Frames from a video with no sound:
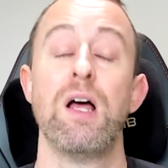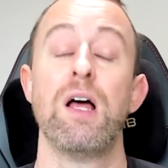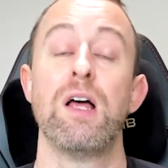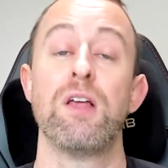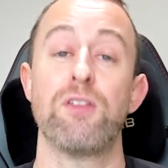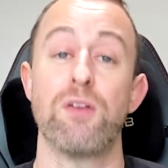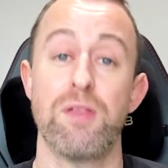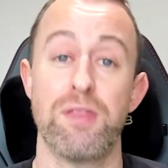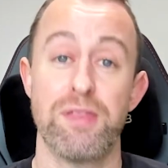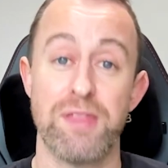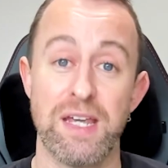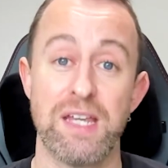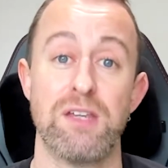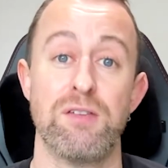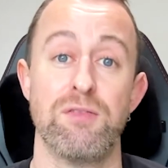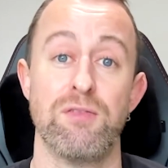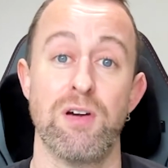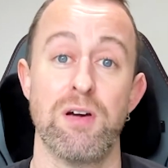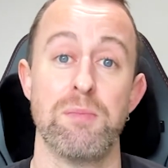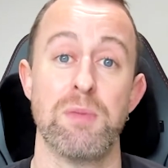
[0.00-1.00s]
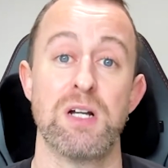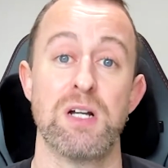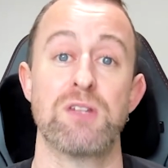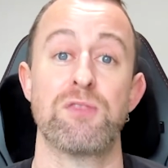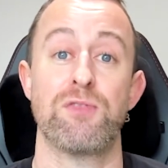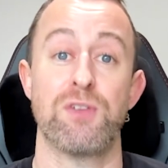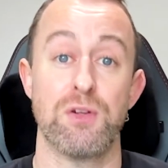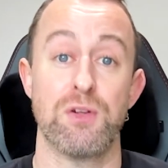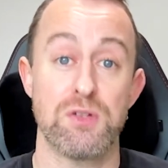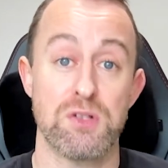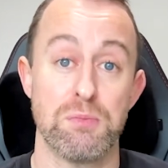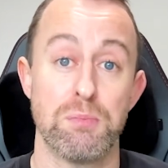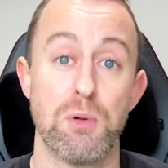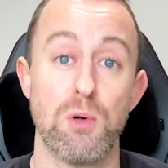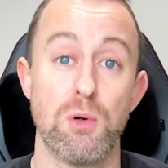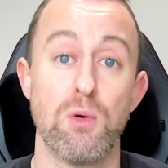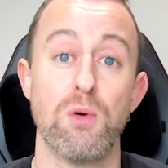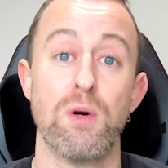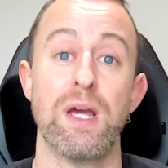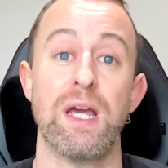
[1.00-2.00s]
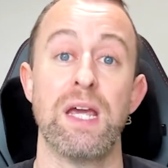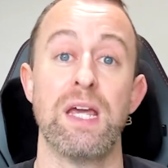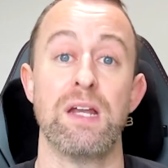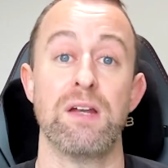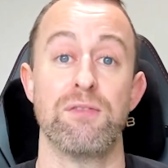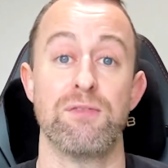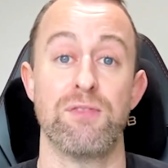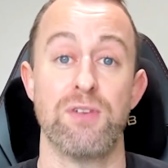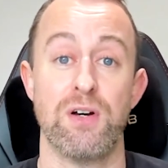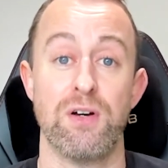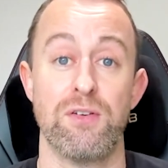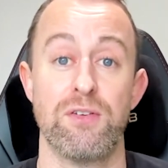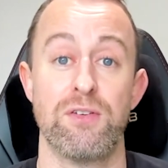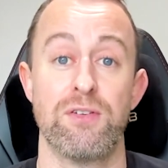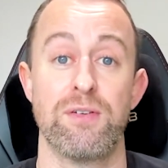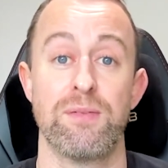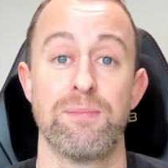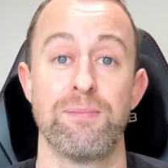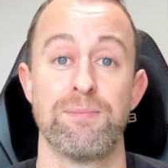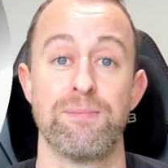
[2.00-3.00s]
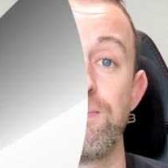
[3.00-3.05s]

So thank you very much for your support in advance.